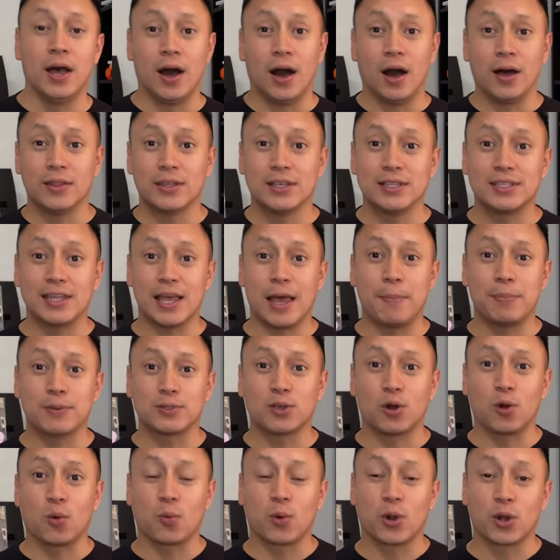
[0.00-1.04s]
On this
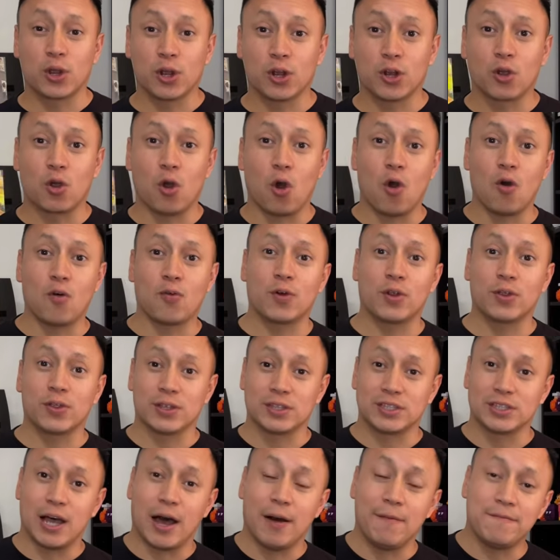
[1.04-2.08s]
episode, we're going to go over the
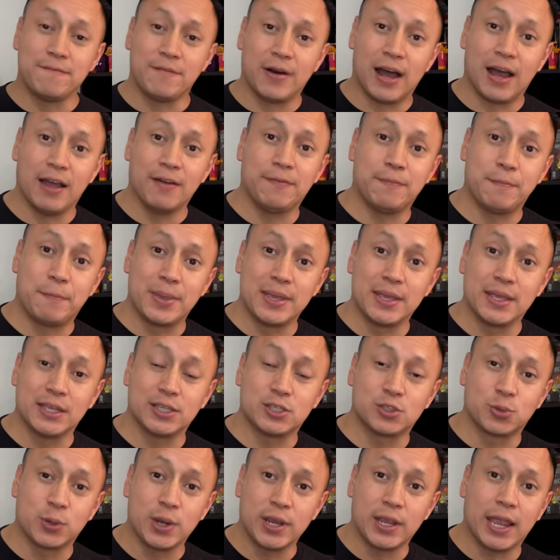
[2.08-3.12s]
top 5
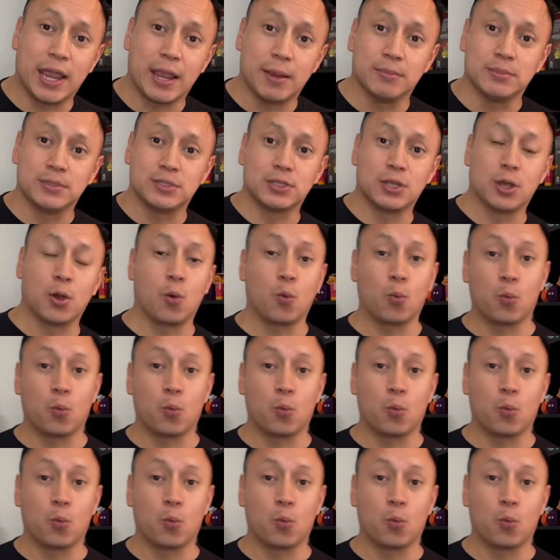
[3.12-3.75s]
PS3 games